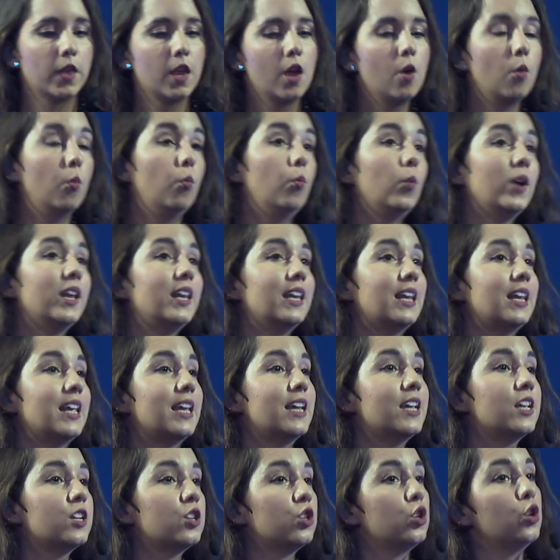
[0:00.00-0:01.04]
And we
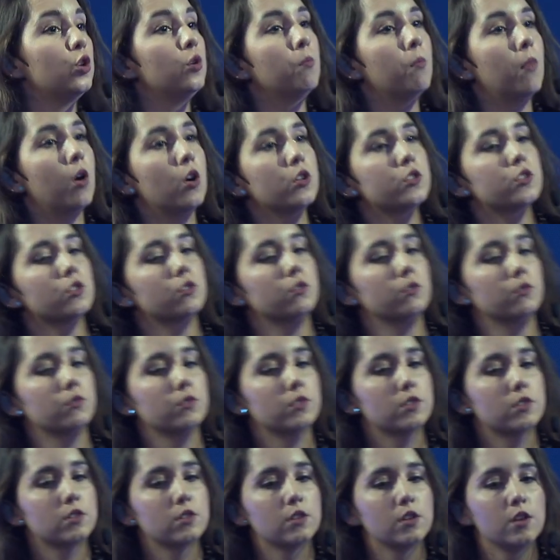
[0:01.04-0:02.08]
need new
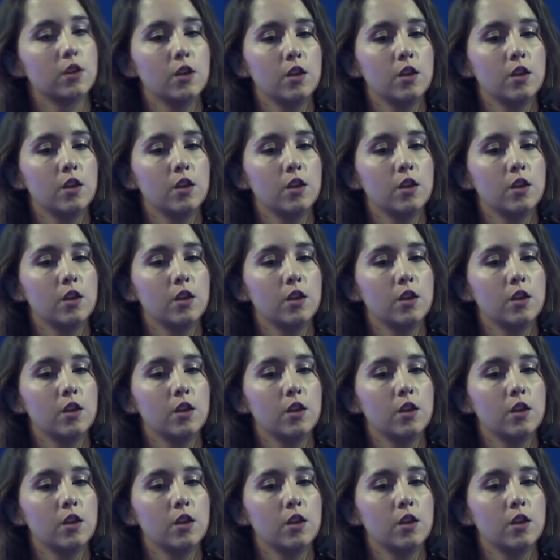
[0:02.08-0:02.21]
models,